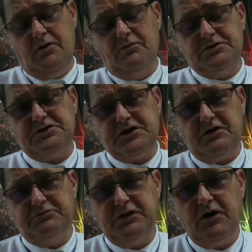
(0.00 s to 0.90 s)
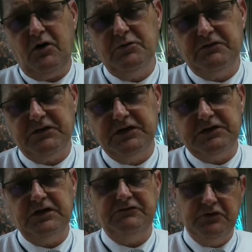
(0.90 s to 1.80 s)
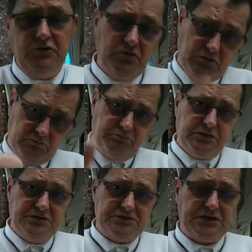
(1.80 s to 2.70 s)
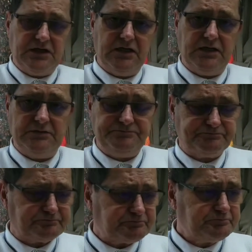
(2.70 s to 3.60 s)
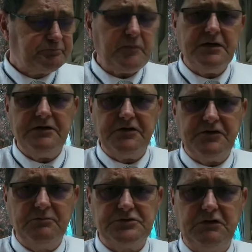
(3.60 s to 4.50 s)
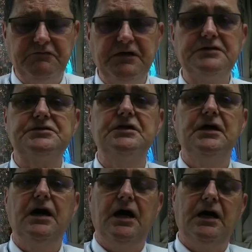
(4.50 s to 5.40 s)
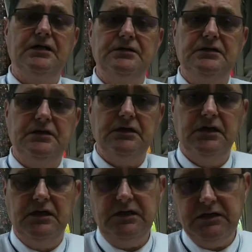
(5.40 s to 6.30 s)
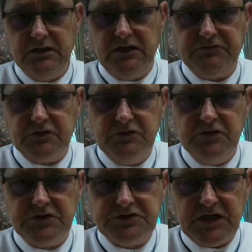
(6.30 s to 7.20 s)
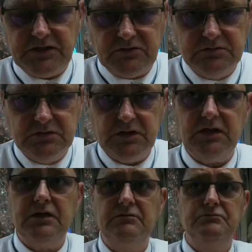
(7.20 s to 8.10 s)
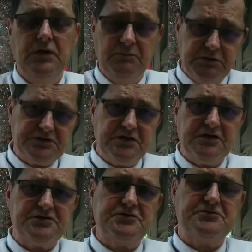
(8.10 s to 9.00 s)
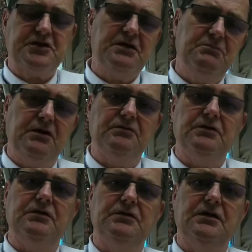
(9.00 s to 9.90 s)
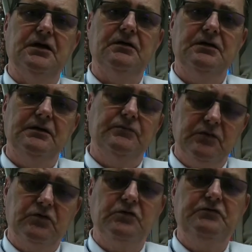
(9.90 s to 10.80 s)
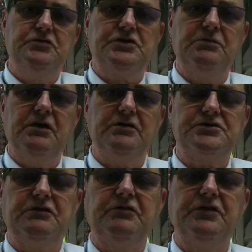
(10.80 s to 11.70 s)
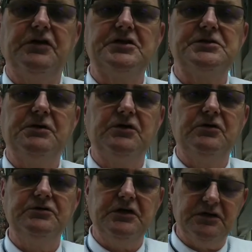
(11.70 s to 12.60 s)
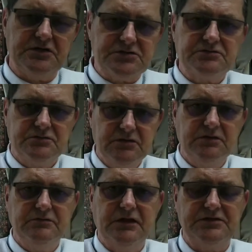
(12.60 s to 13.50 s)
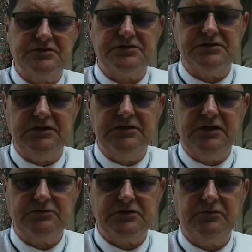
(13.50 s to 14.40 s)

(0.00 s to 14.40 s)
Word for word: I hope this has helped. I hope you've liked it. If you do, please uh, hit the thumbs up for us. And uh, hey, if you're new to the channel, um, please hit that subscribe button and uh, go and view some of the other stuff on the rest of my content. It's nice to see you here.